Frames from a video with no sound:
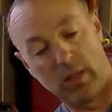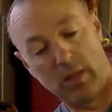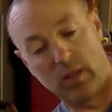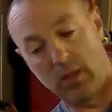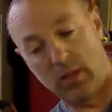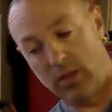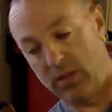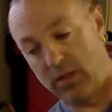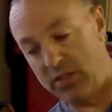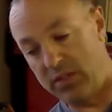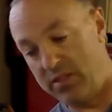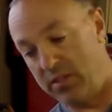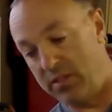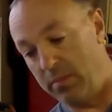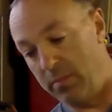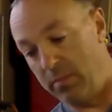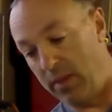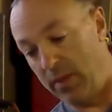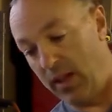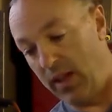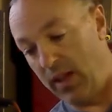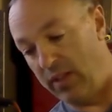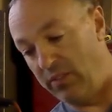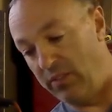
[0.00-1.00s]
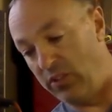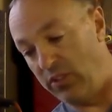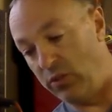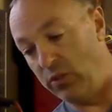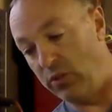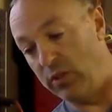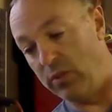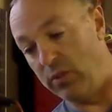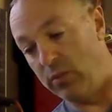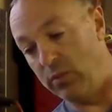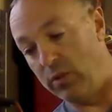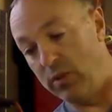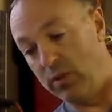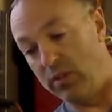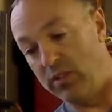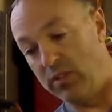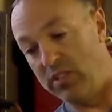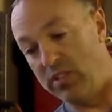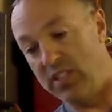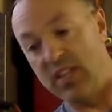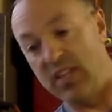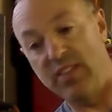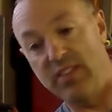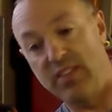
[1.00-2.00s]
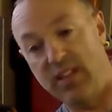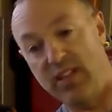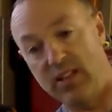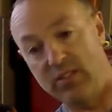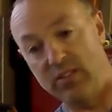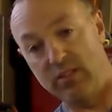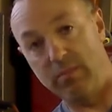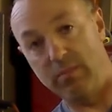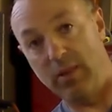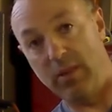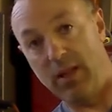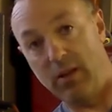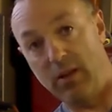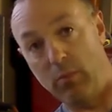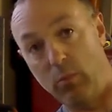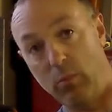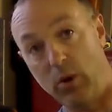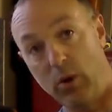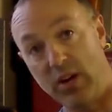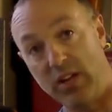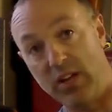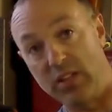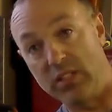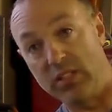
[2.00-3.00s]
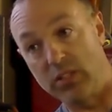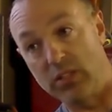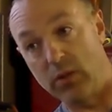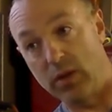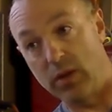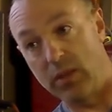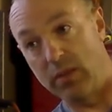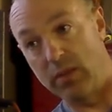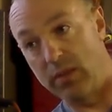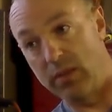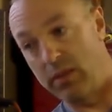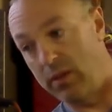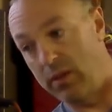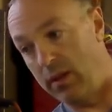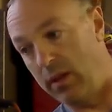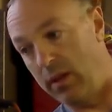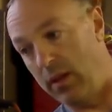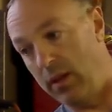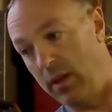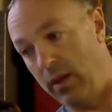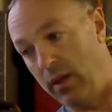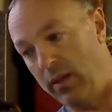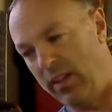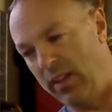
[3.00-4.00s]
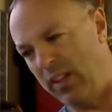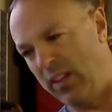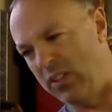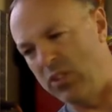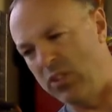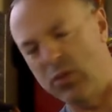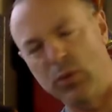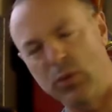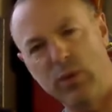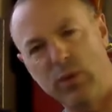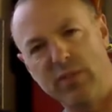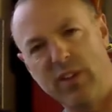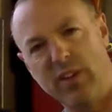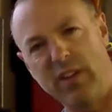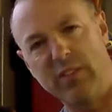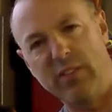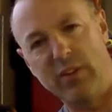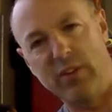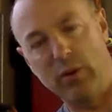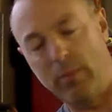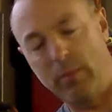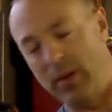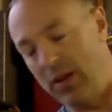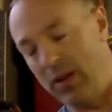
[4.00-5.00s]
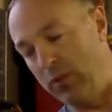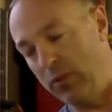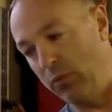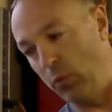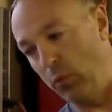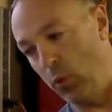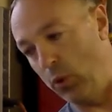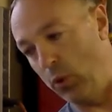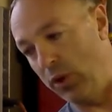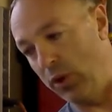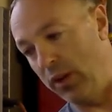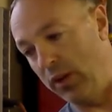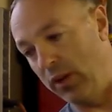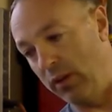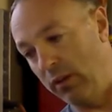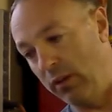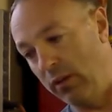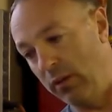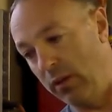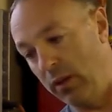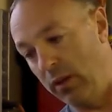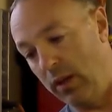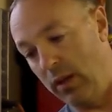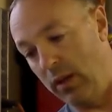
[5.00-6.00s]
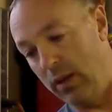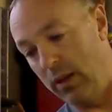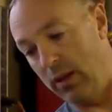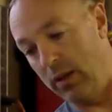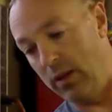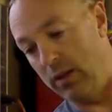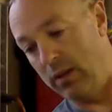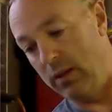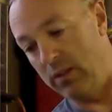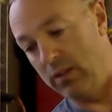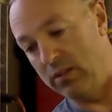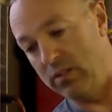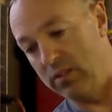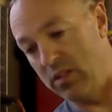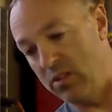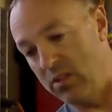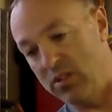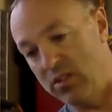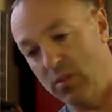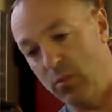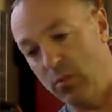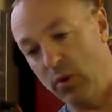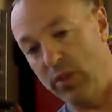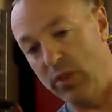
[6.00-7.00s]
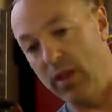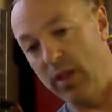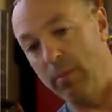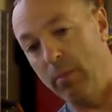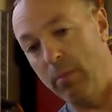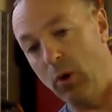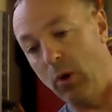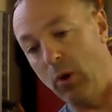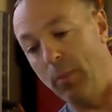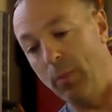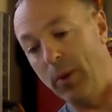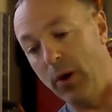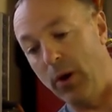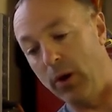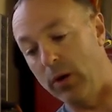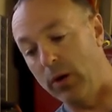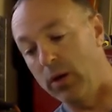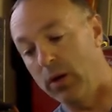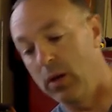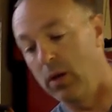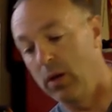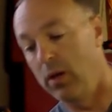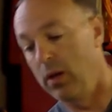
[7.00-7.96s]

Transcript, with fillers: This is a, a heavy-duty one, ten thousand pound braking strength. Uh, I think it's thirty-five hundred pounds working, uh, somewhere in that ballpark.